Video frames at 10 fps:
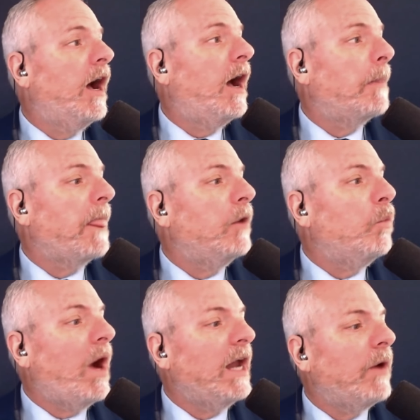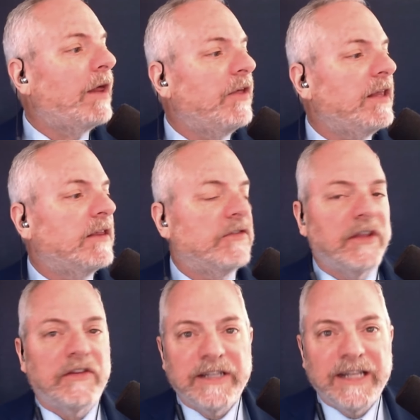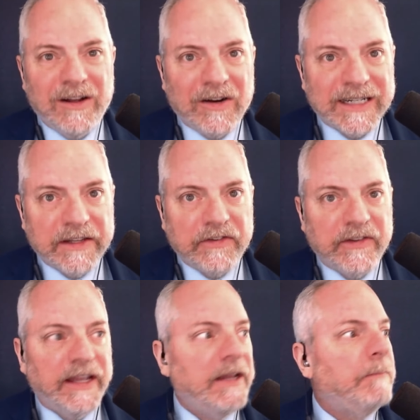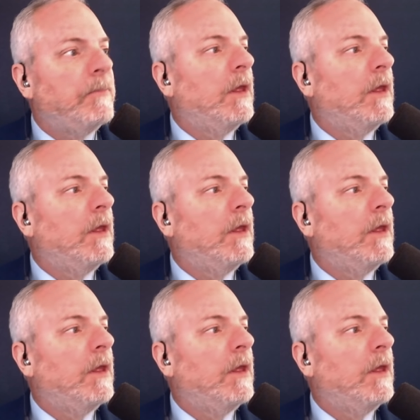Um, and why do I think this? It's a little hard to see,